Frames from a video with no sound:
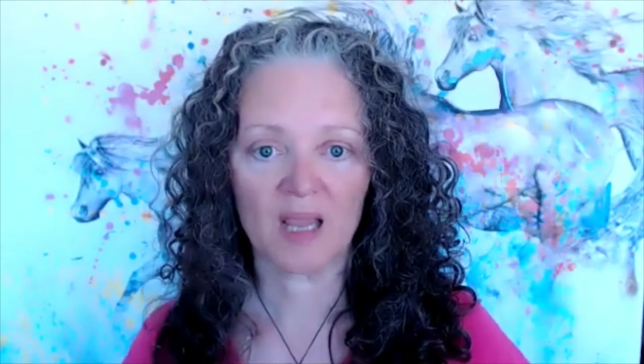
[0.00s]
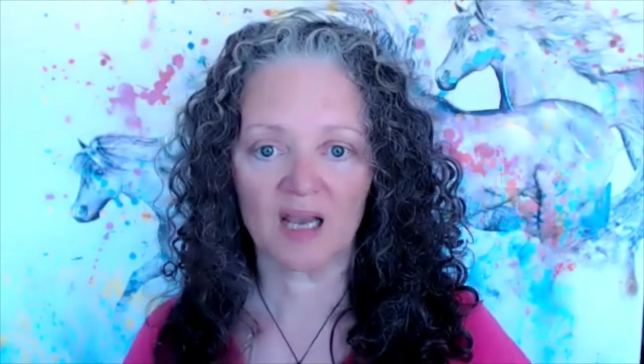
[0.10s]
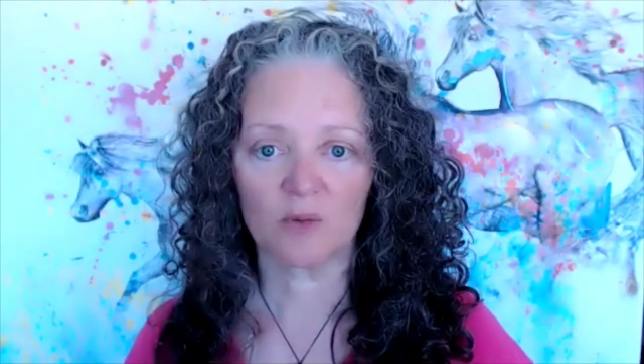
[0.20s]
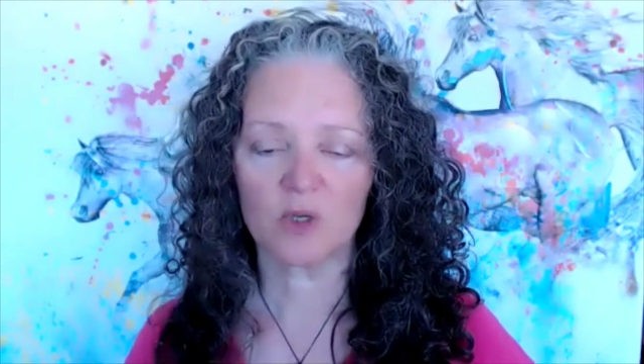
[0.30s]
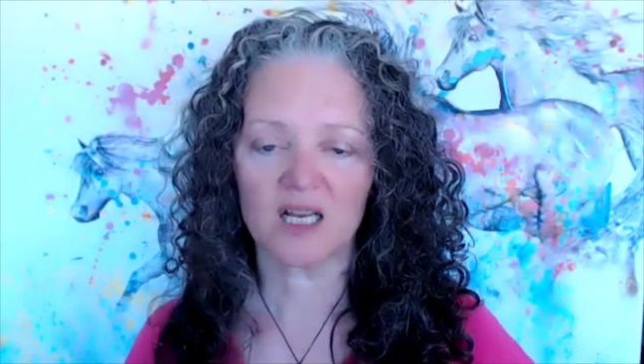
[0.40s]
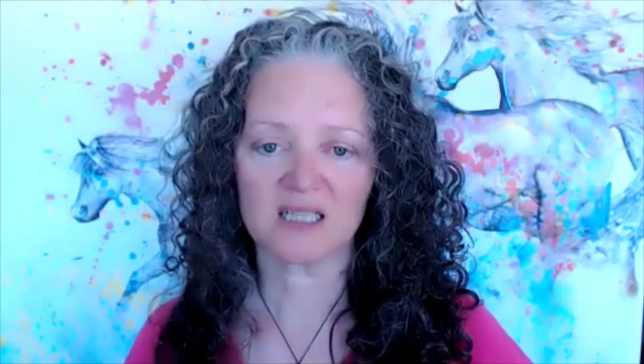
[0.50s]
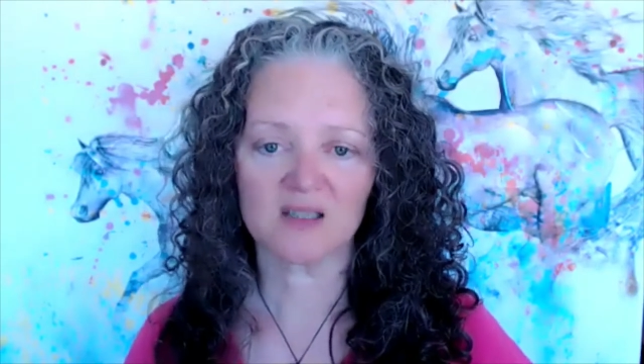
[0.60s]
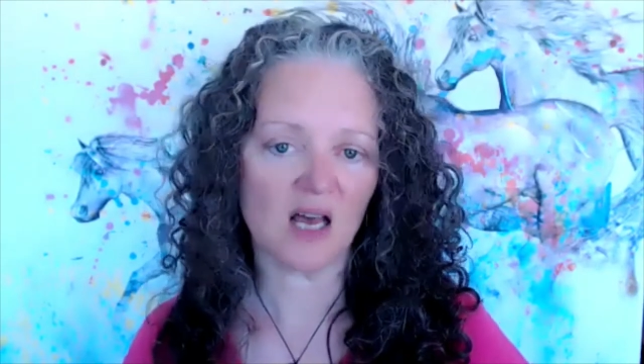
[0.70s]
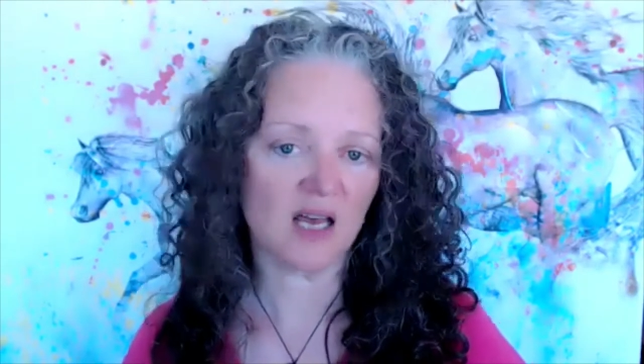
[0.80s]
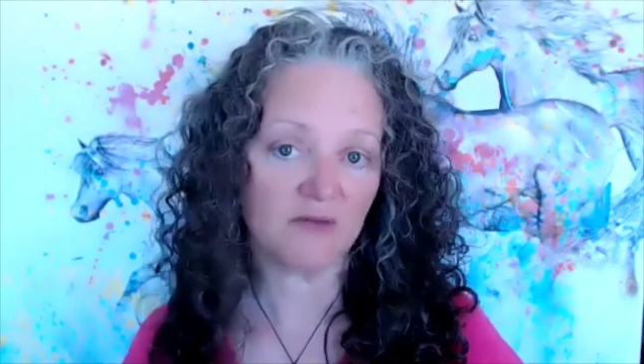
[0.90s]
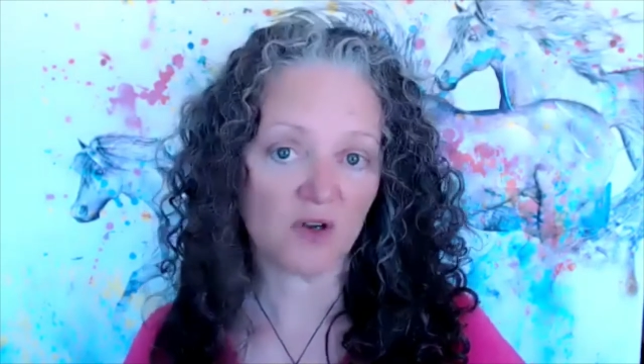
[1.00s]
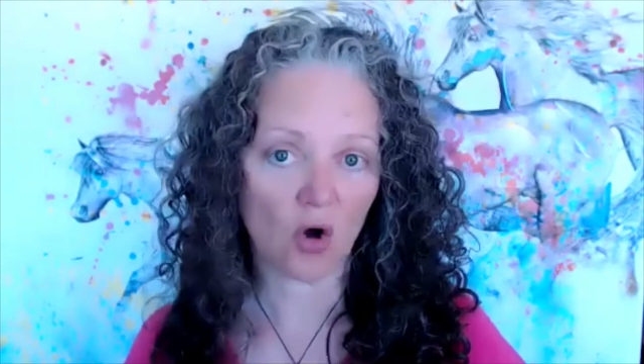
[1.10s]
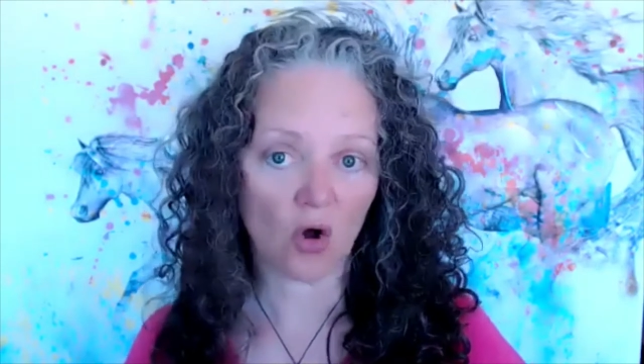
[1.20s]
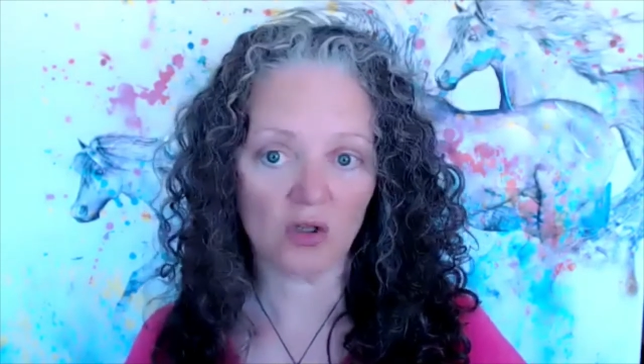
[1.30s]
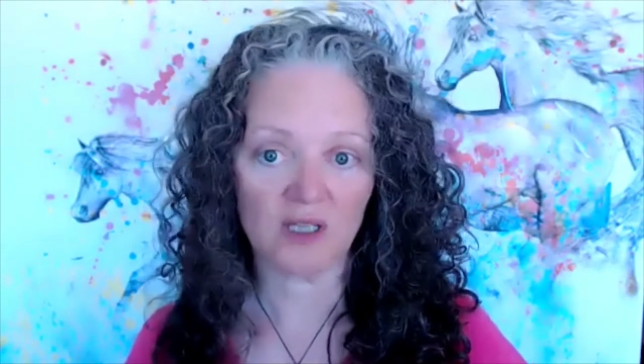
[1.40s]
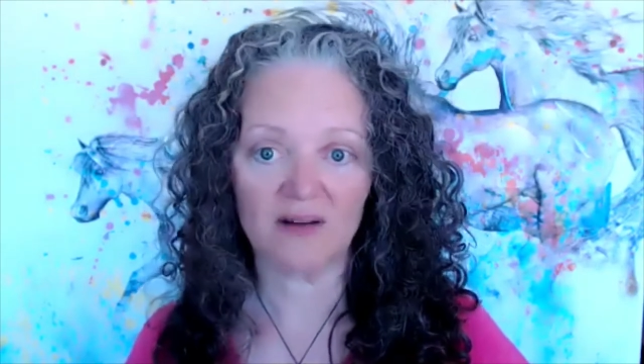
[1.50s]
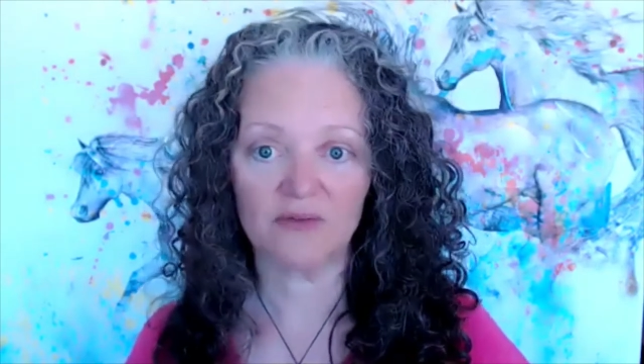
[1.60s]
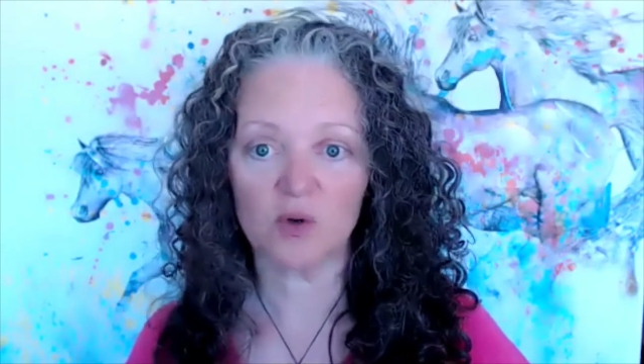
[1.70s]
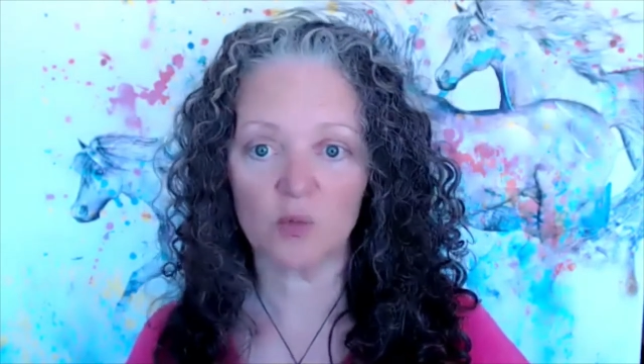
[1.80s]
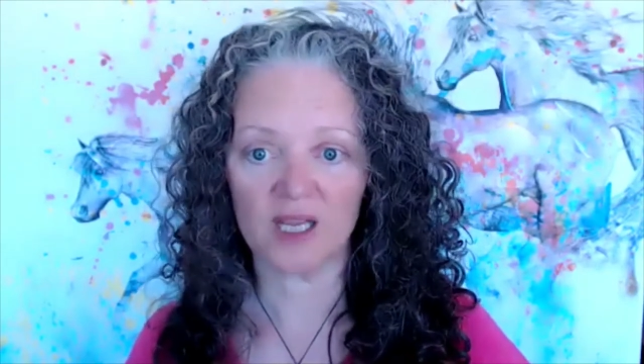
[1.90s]
And we had a live call
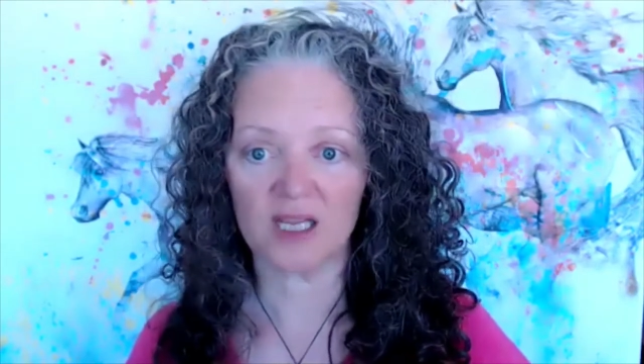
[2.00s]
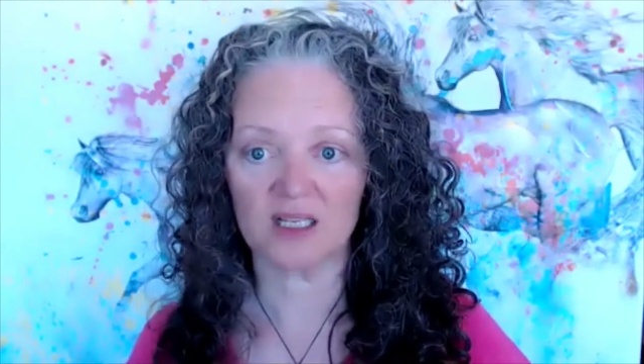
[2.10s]
every week